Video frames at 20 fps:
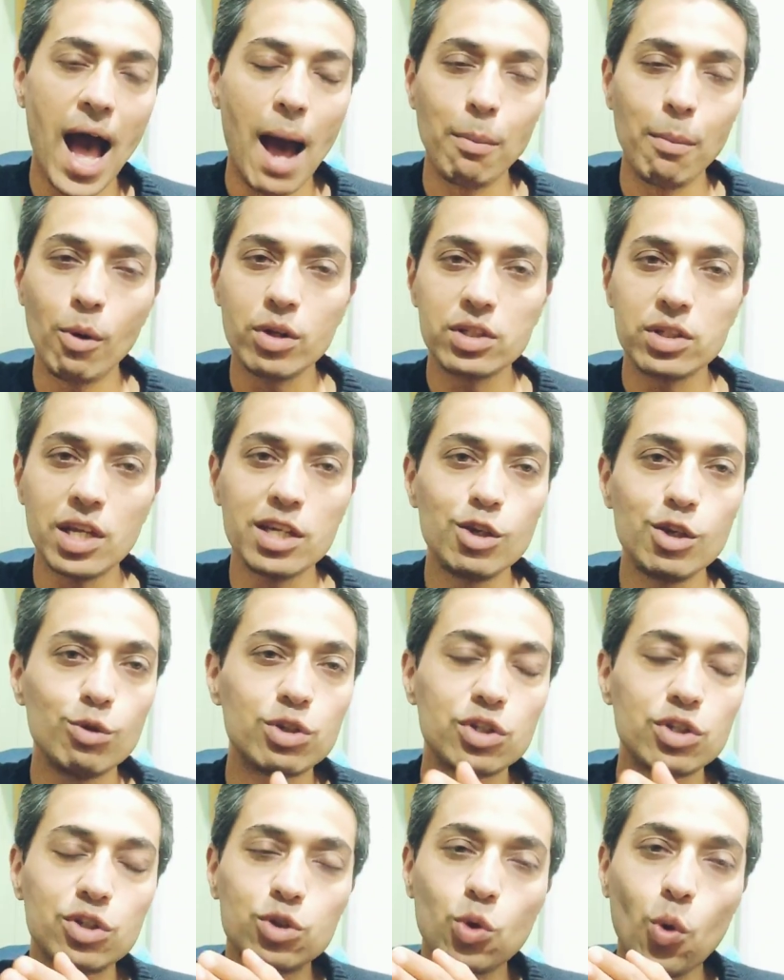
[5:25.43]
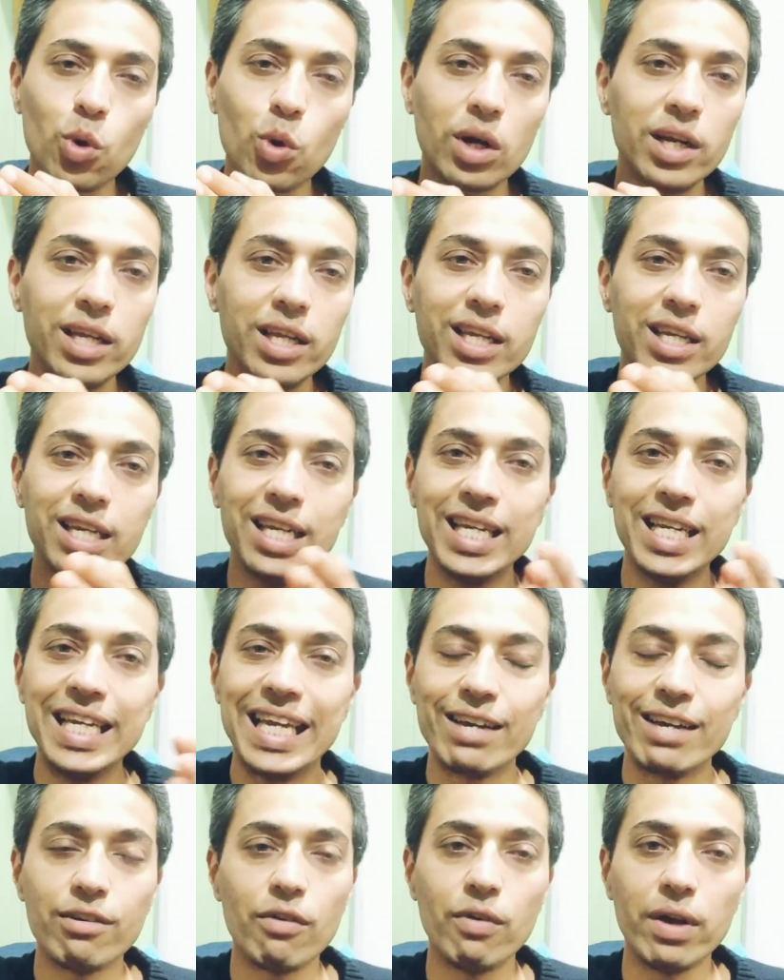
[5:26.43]
I'm not saying you totally
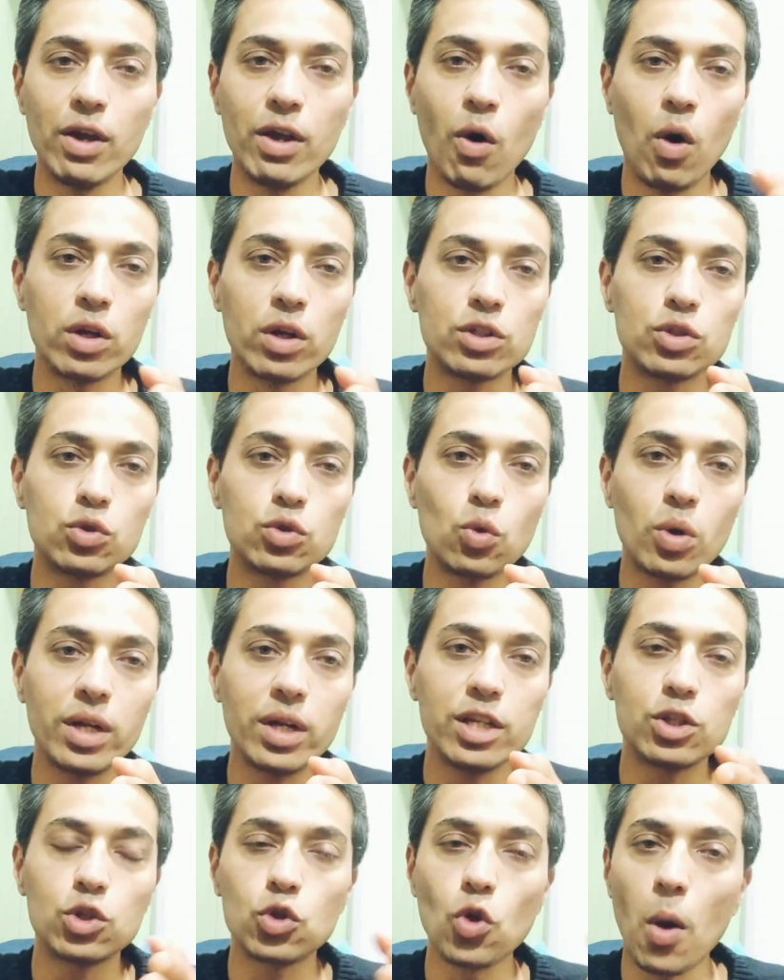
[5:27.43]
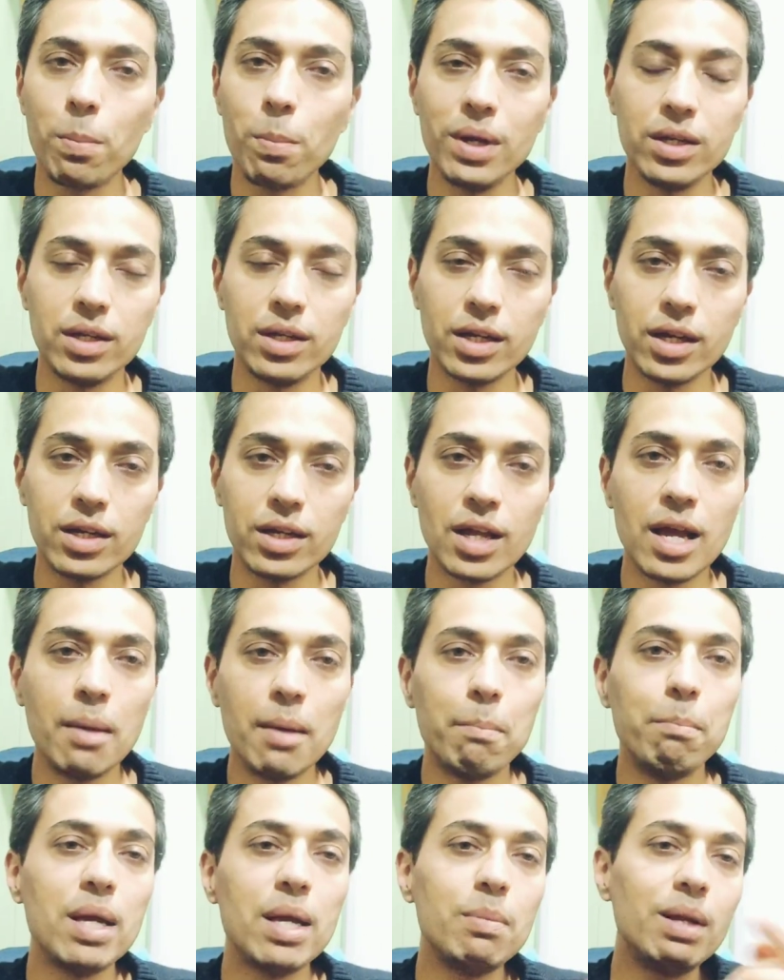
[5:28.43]
give away or totally stop eating it.
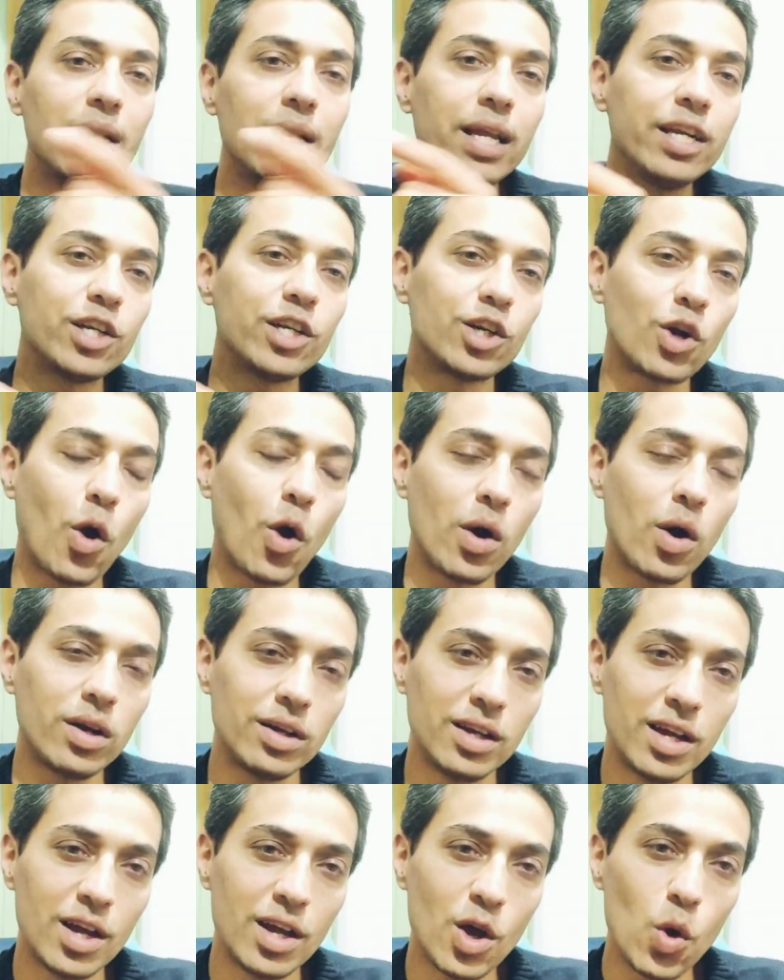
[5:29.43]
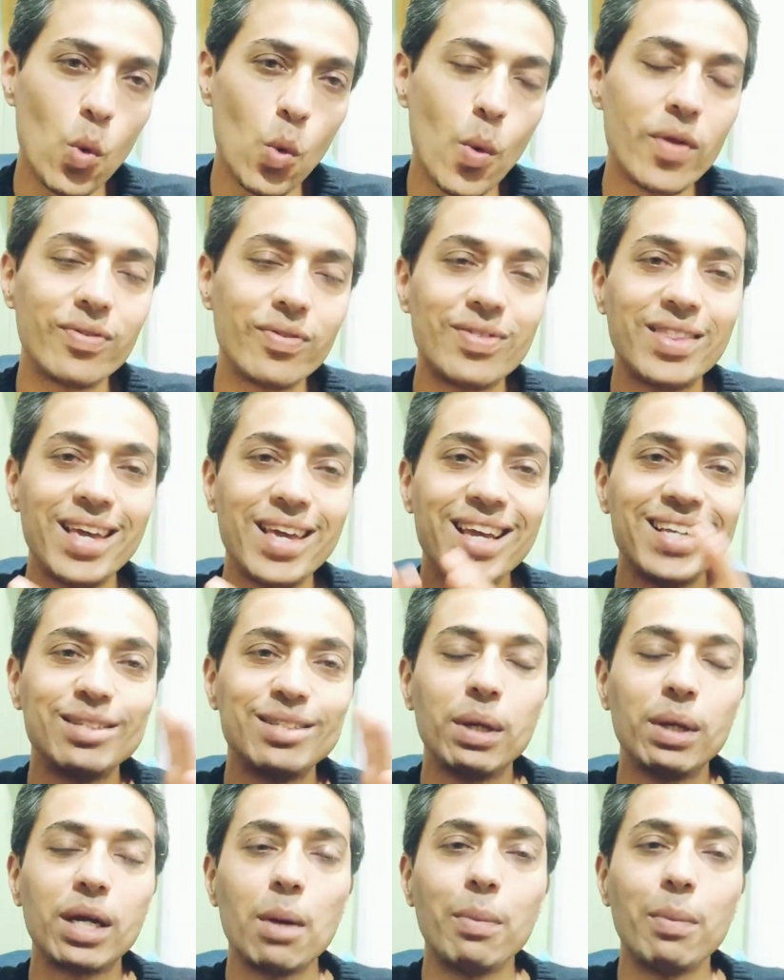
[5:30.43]
Maybe later on when
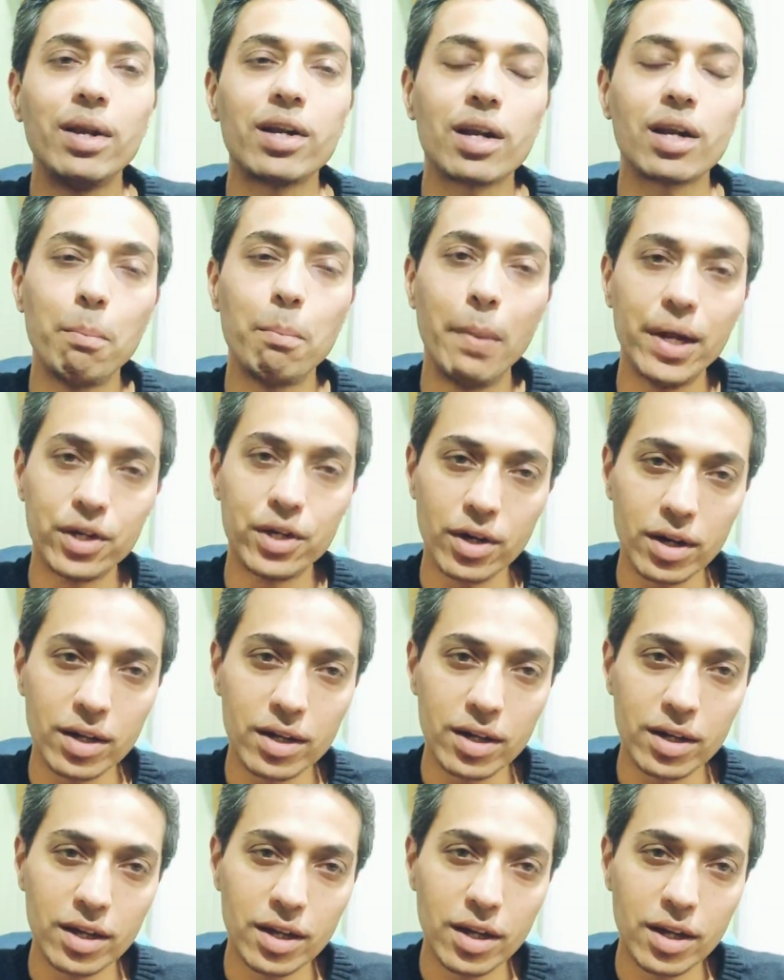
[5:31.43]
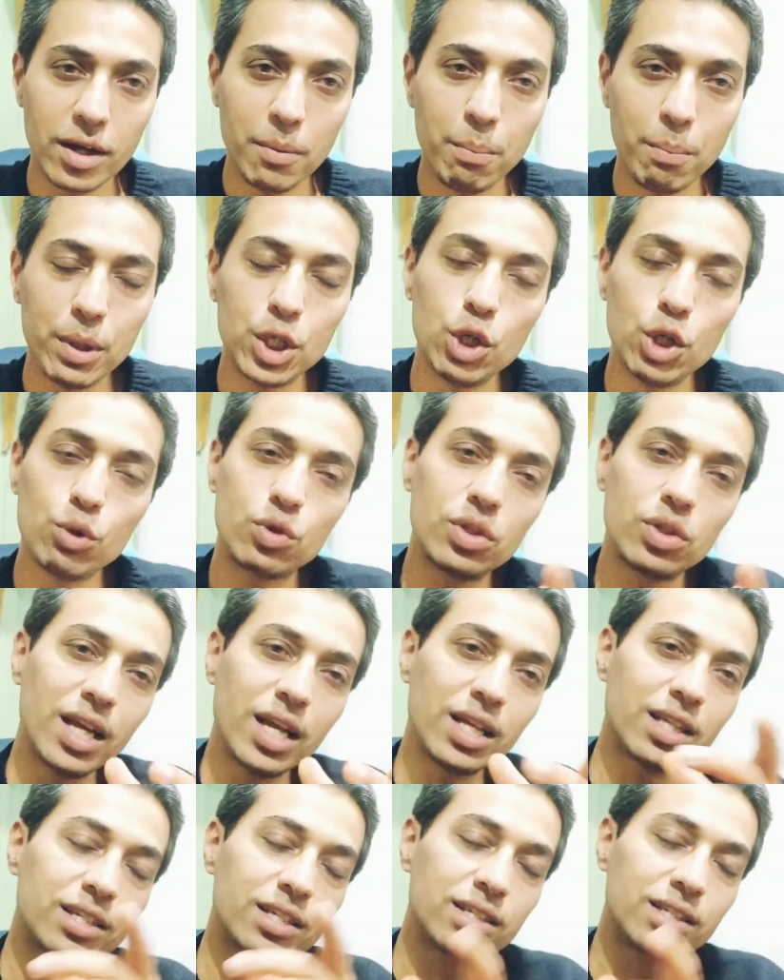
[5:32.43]
things become a little better. But do you
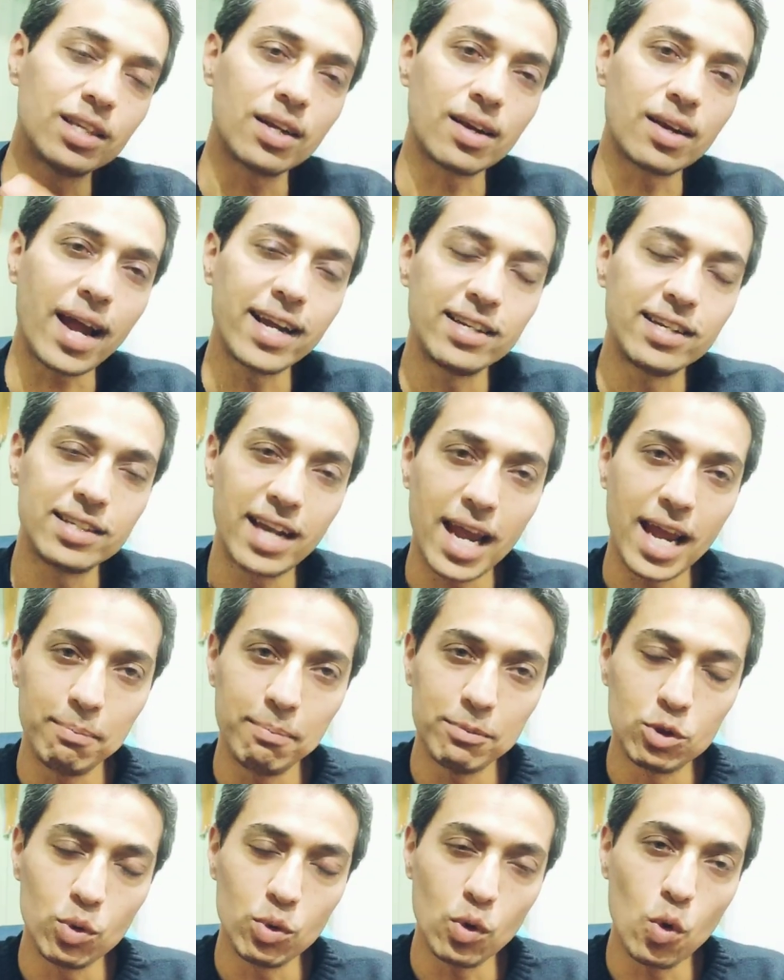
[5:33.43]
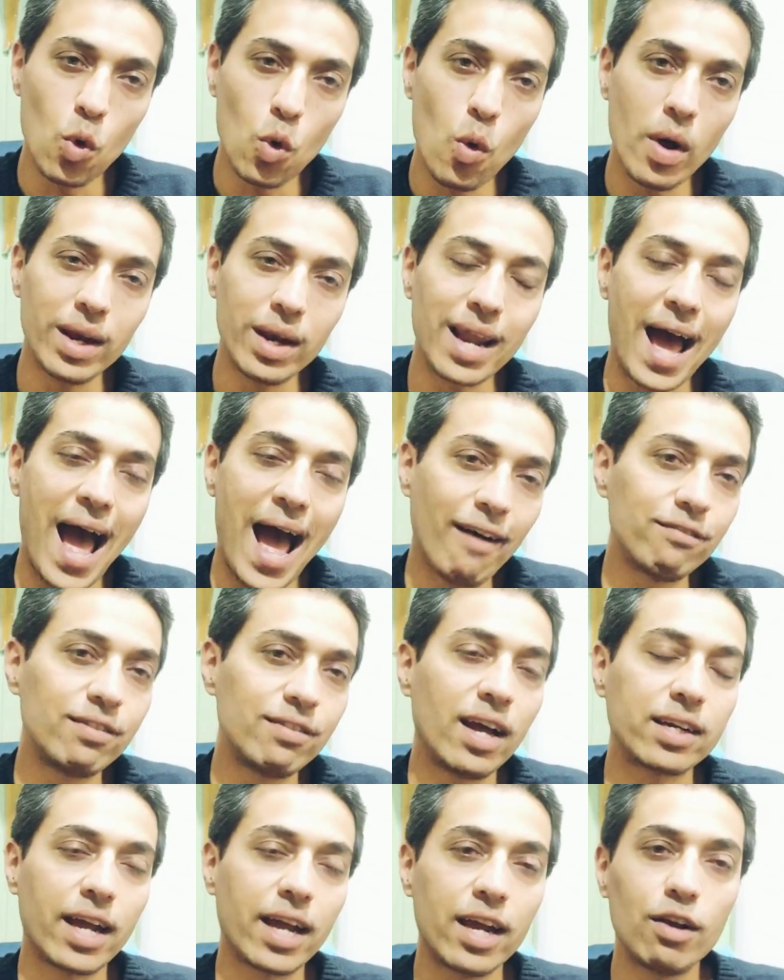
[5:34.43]
think this is the right time to go and
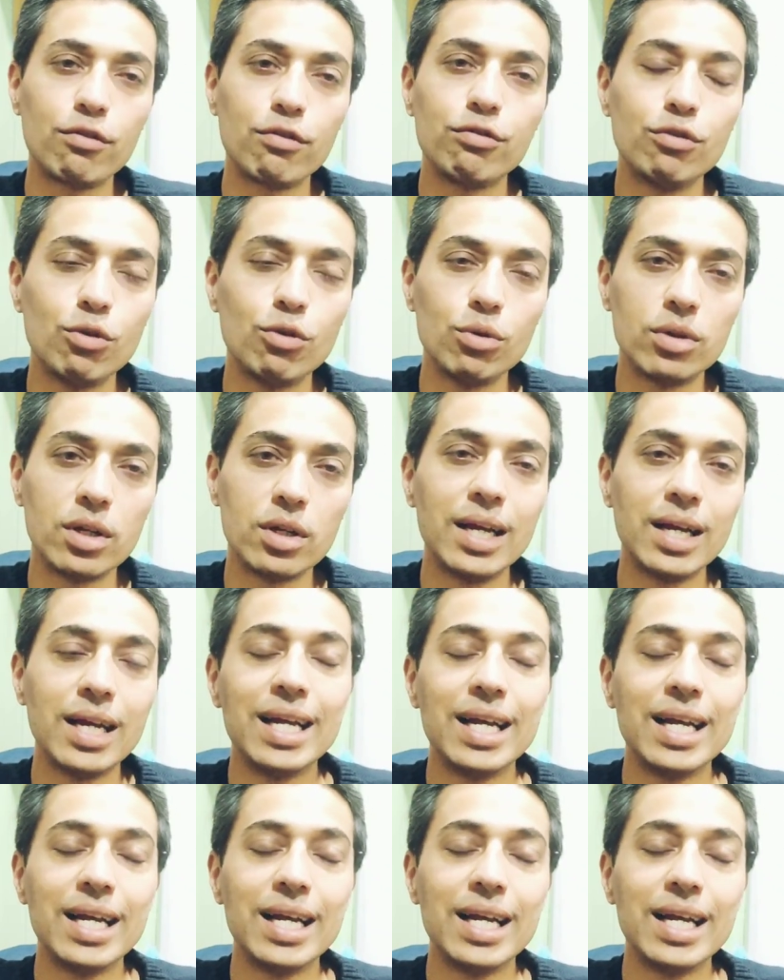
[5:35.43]
have that kind of food?